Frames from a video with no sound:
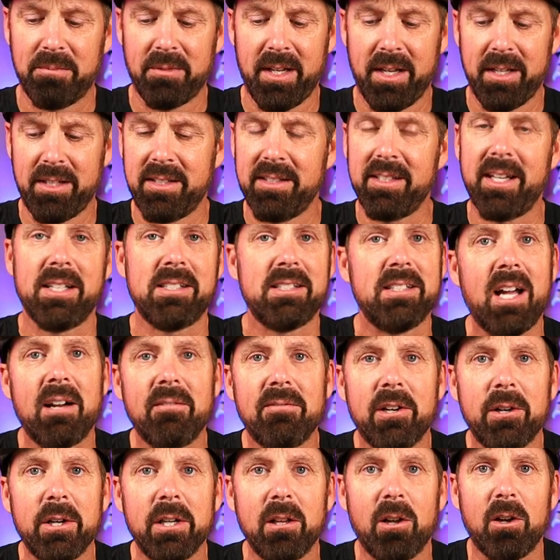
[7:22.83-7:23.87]
It, that's not
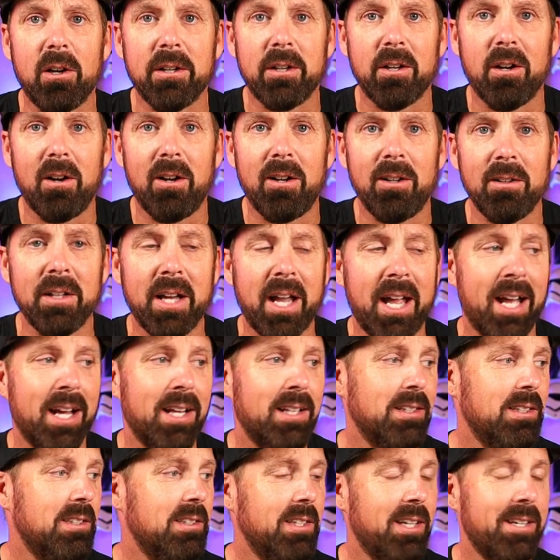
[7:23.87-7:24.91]
very long at all,
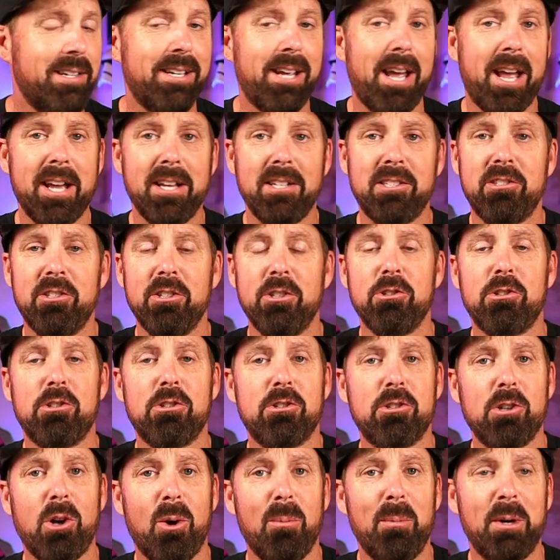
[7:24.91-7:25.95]
and the taste is
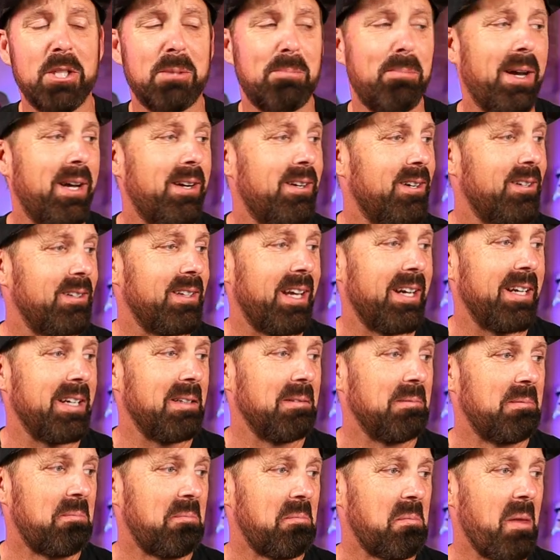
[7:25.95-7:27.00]
so much better. Like,
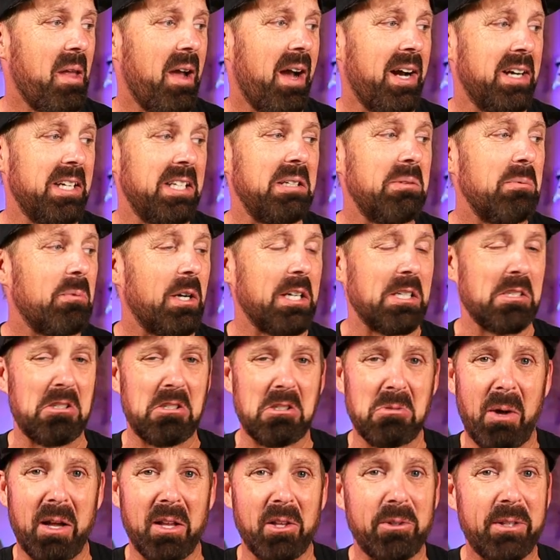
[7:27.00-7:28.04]
I didn't even want to
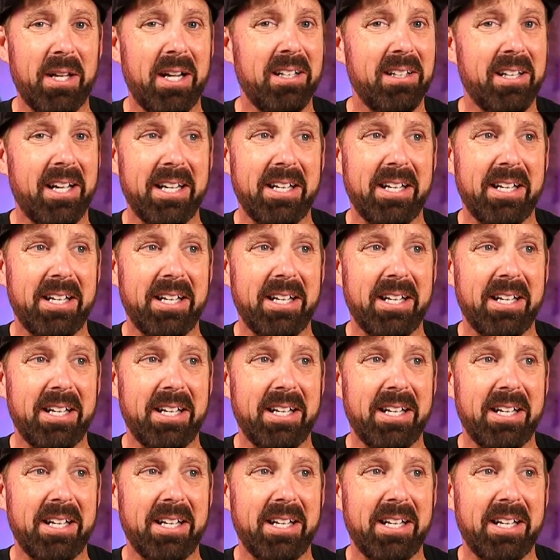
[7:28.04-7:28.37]
swallow that.